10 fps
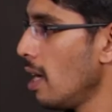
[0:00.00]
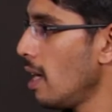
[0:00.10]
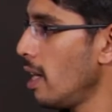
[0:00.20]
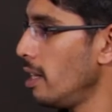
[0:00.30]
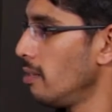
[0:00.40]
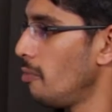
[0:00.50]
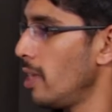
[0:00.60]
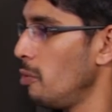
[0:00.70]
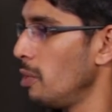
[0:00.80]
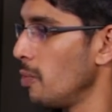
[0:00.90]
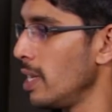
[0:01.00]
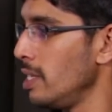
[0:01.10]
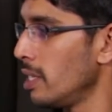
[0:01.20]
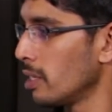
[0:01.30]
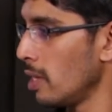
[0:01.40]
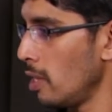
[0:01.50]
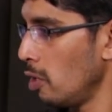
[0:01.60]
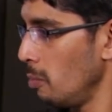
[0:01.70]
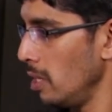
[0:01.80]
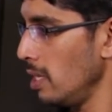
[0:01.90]
And whenever we inject the
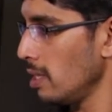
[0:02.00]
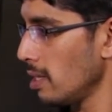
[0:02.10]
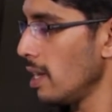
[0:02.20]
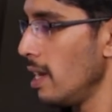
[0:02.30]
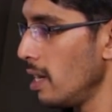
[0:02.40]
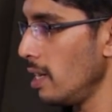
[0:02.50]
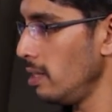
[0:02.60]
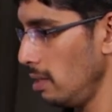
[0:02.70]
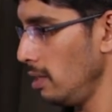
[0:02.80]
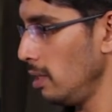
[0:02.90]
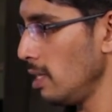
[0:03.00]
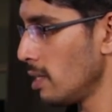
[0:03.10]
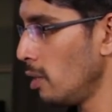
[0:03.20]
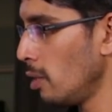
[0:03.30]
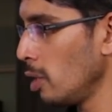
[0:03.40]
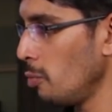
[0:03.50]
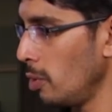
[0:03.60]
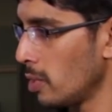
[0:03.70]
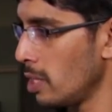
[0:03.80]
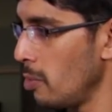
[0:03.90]
anomaly here in this scenario,
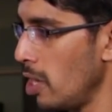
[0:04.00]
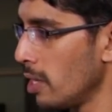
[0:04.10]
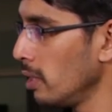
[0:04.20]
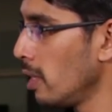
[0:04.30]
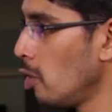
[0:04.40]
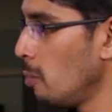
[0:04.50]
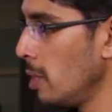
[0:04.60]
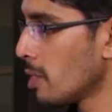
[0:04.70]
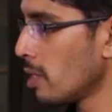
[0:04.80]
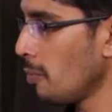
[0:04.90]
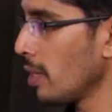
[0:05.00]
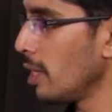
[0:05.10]
we are simulating the anomalous traffic